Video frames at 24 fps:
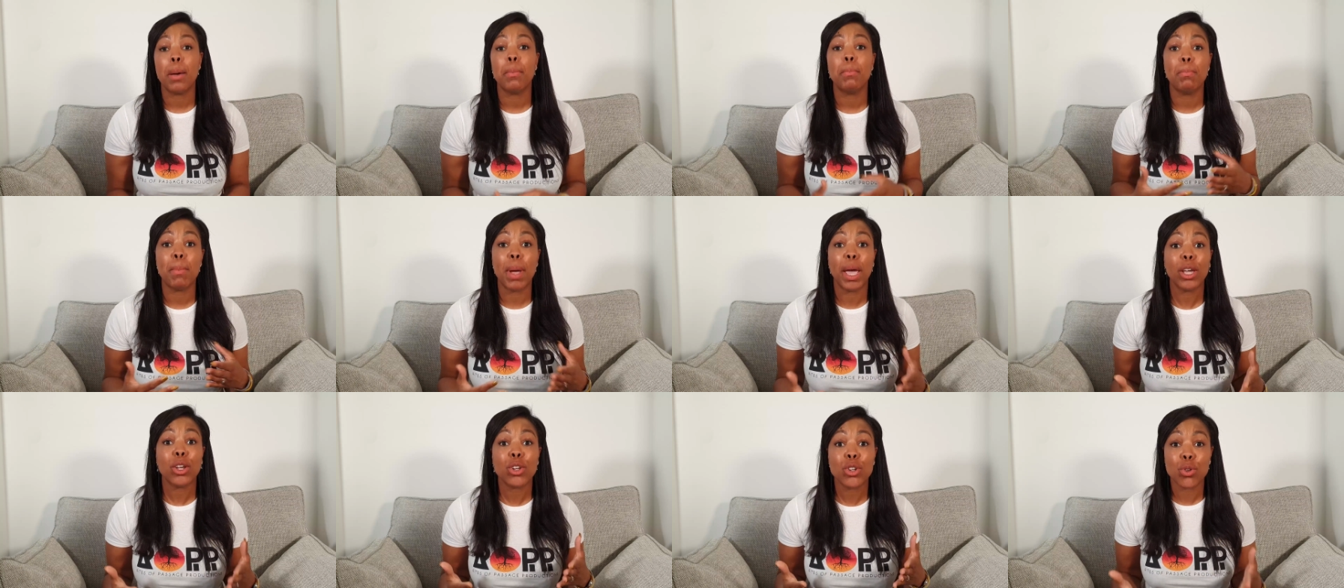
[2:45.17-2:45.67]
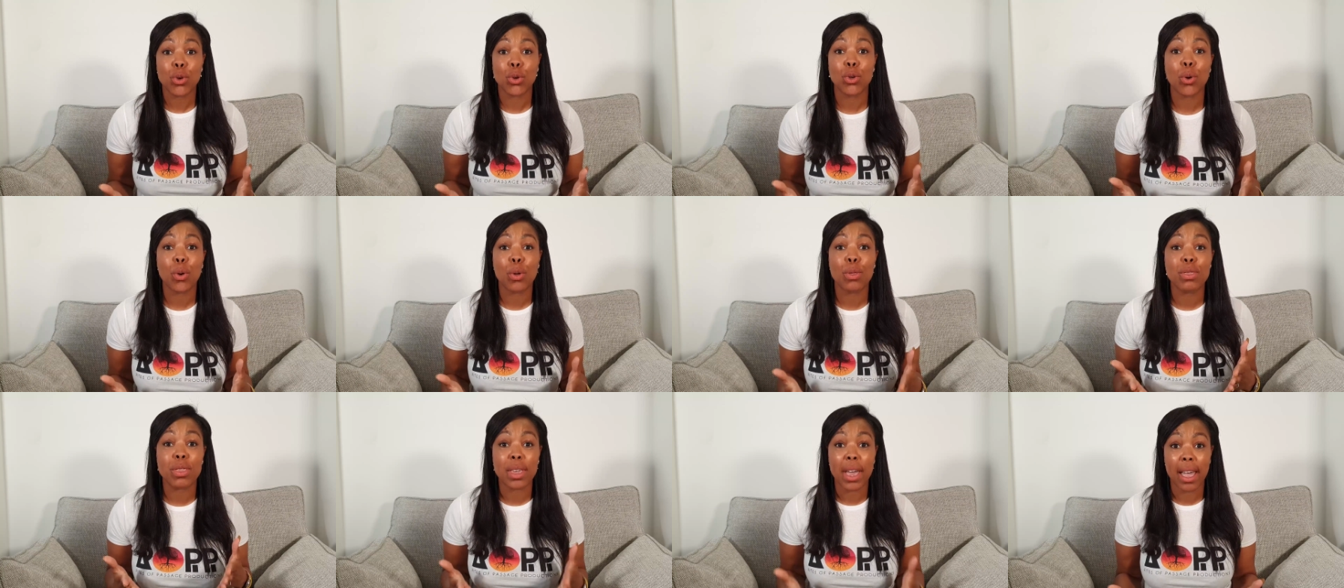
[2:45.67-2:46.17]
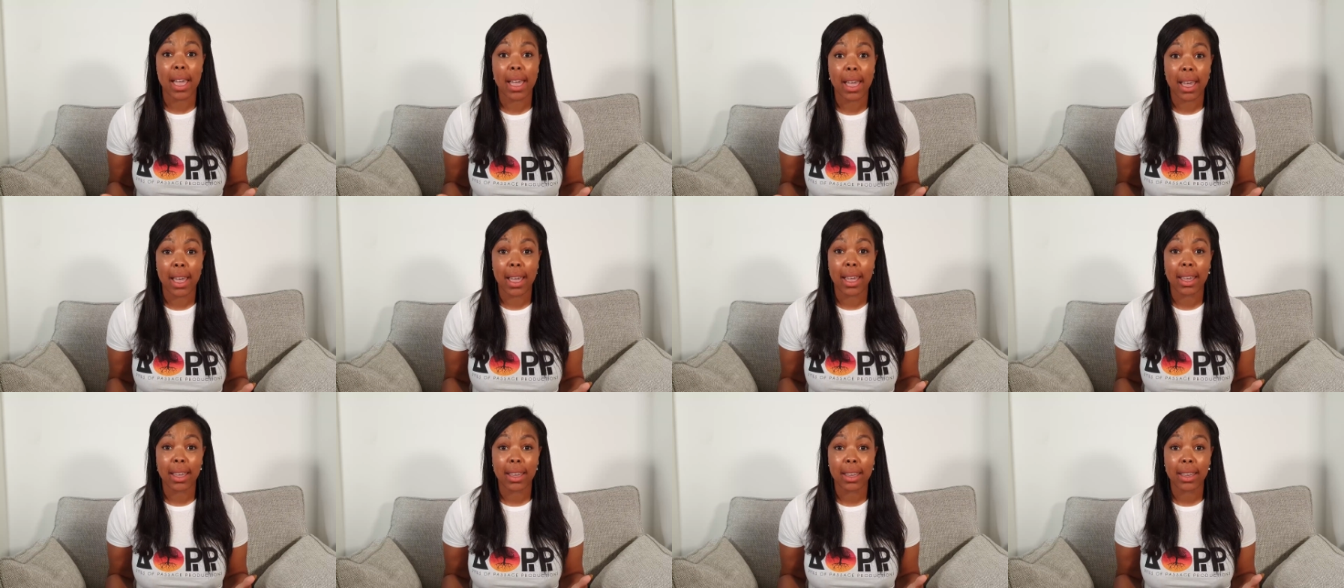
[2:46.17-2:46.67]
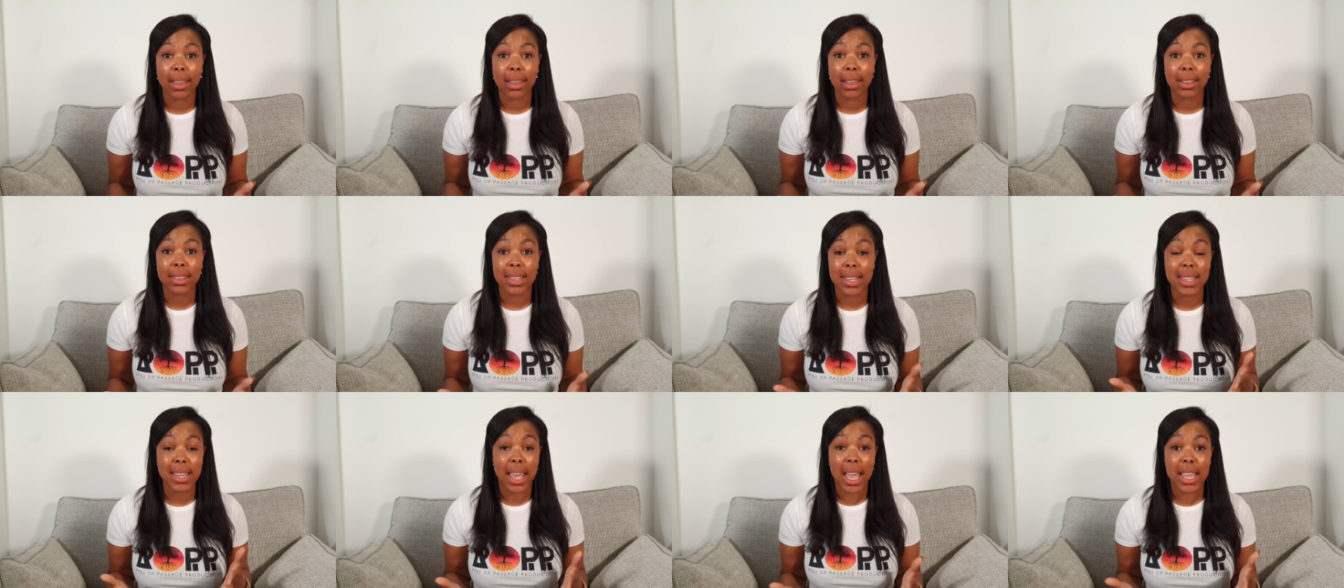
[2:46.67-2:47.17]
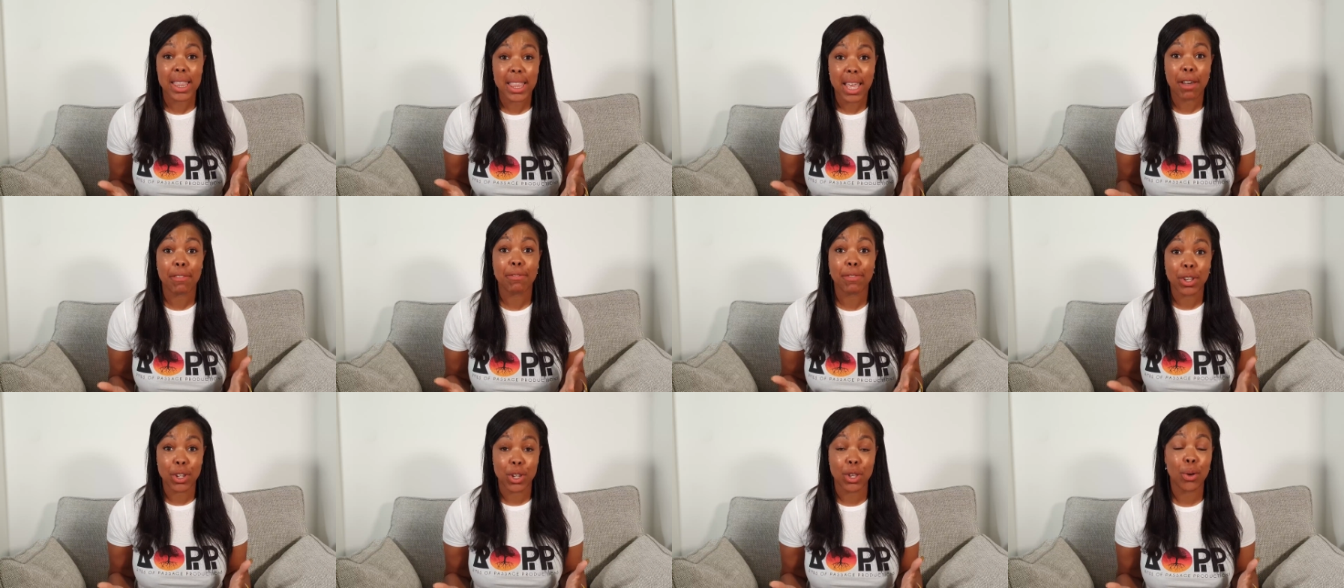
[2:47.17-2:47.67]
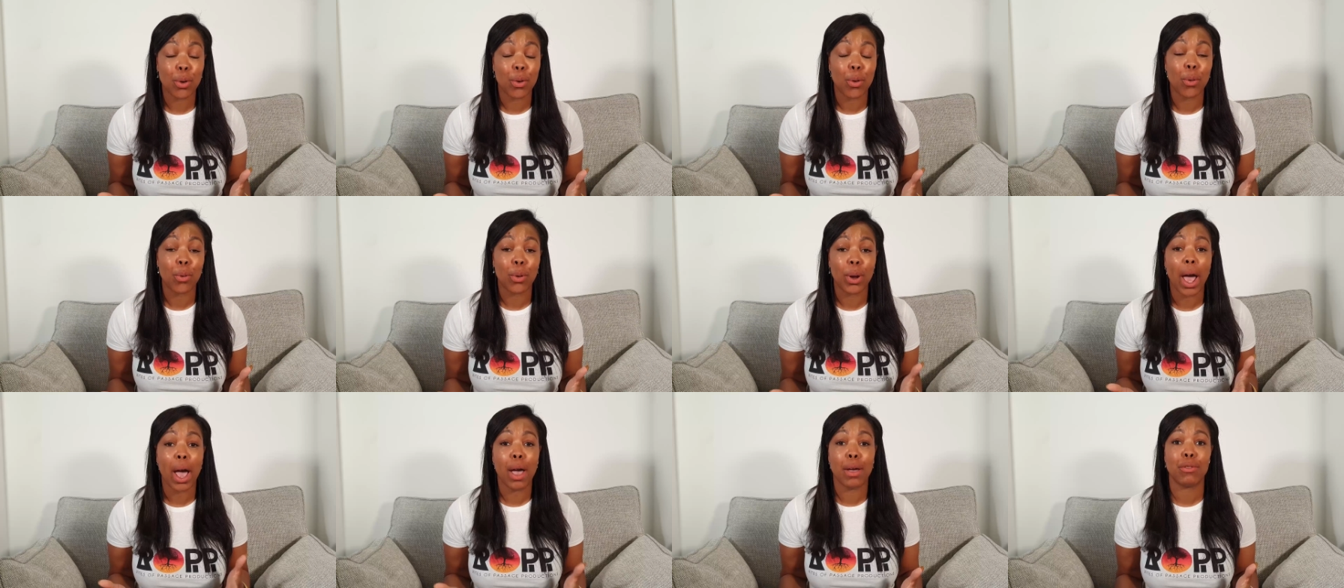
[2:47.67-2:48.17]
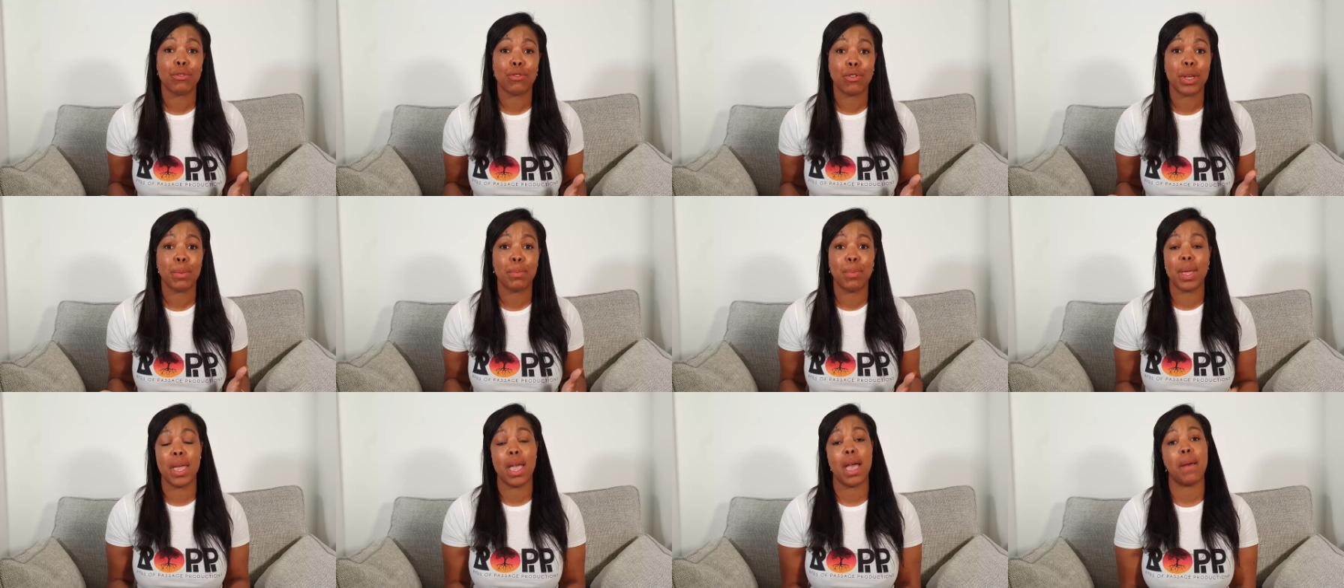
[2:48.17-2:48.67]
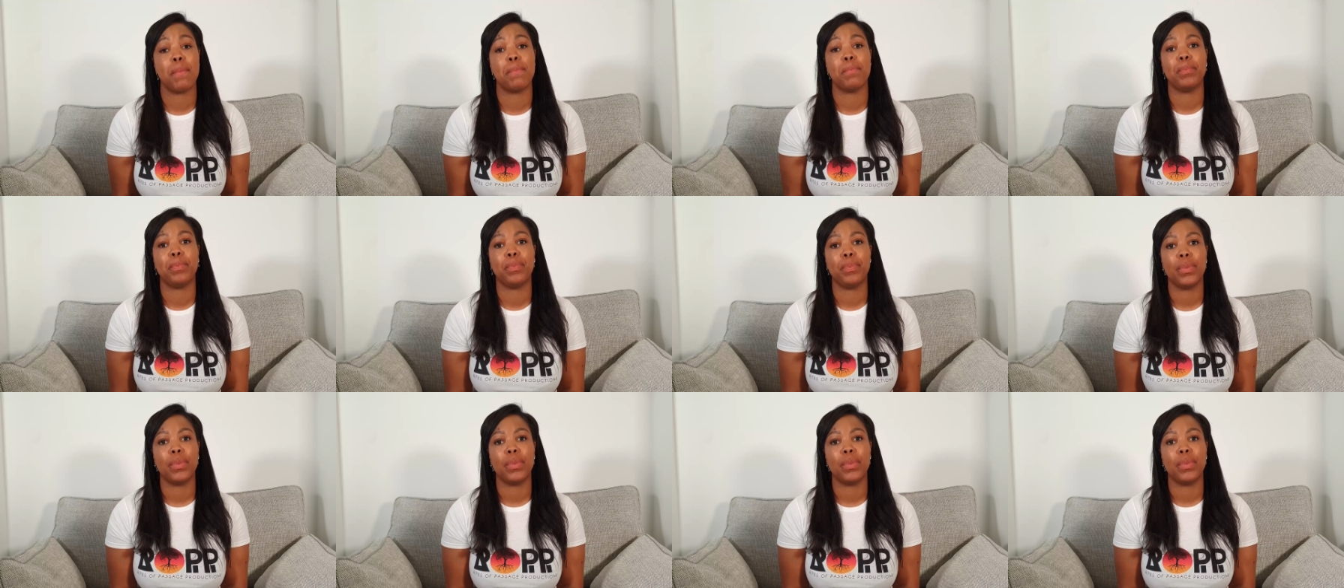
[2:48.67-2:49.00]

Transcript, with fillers: make sure you're there to take that video call at 3 p.m.